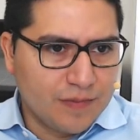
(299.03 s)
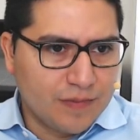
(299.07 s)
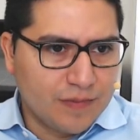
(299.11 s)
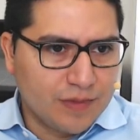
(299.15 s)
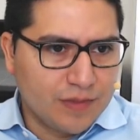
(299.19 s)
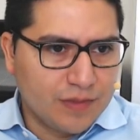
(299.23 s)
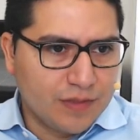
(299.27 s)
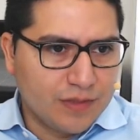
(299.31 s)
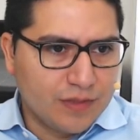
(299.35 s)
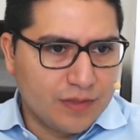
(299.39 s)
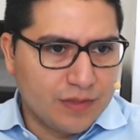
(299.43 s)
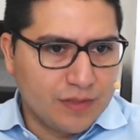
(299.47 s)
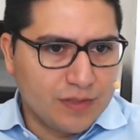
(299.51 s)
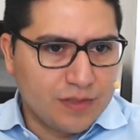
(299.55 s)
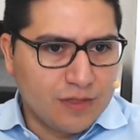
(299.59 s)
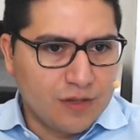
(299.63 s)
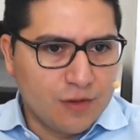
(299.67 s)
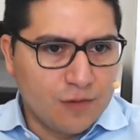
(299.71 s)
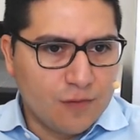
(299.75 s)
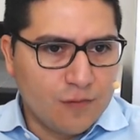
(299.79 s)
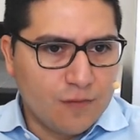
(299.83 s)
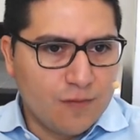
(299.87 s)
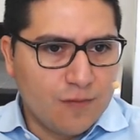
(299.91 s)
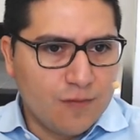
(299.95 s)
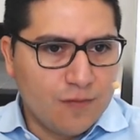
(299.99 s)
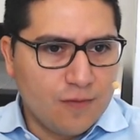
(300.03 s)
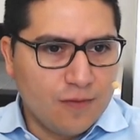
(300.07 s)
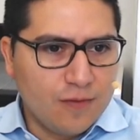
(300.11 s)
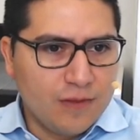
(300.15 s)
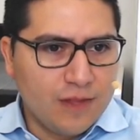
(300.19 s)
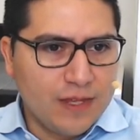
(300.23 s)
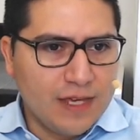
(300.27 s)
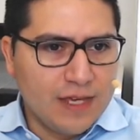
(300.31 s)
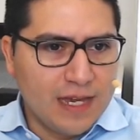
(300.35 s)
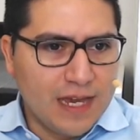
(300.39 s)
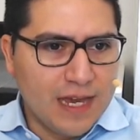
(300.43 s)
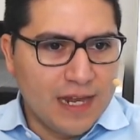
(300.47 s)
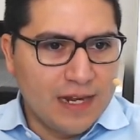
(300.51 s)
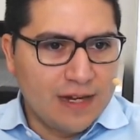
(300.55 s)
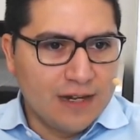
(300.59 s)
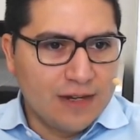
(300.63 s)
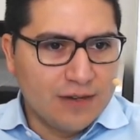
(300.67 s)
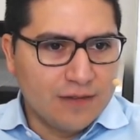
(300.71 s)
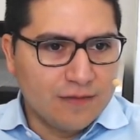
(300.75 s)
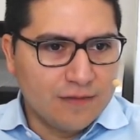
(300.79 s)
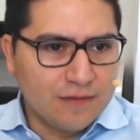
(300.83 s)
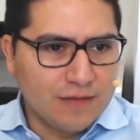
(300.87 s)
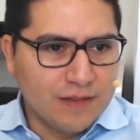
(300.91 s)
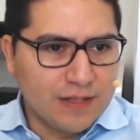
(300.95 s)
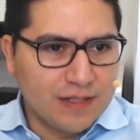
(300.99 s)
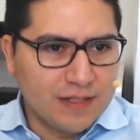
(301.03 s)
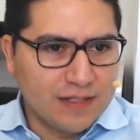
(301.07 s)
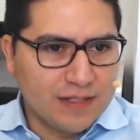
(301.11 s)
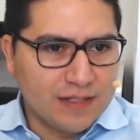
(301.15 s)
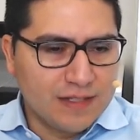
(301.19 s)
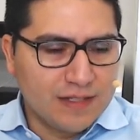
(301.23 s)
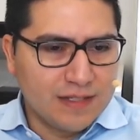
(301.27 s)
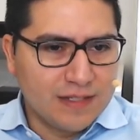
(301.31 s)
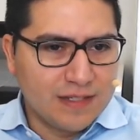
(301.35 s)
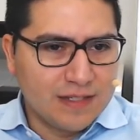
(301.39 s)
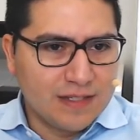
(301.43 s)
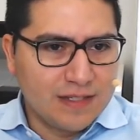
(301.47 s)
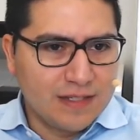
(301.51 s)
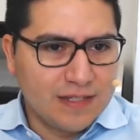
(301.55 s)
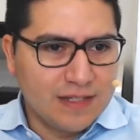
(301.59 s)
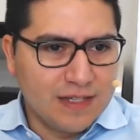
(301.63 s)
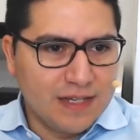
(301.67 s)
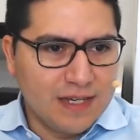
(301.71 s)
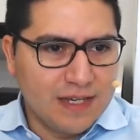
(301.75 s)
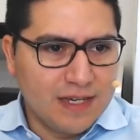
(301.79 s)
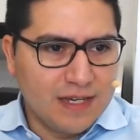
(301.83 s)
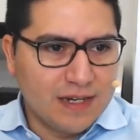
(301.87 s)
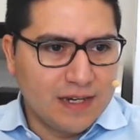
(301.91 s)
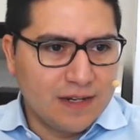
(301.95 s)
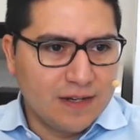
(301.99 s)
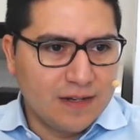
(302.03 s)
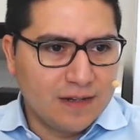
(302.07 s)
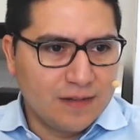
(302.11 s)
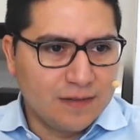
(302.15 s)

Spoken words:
So for the end of this year,